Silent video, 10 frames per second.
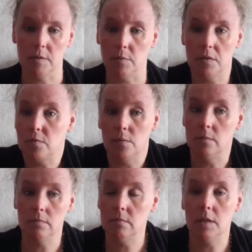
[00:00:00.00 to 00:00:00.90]
I went through
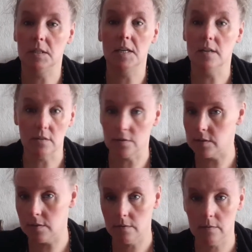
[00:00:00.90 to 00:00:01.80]

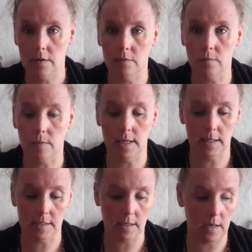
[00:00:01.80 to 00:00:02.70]
years of reading
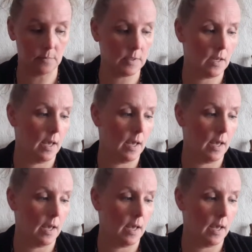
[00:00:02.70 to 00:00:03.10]
slumps,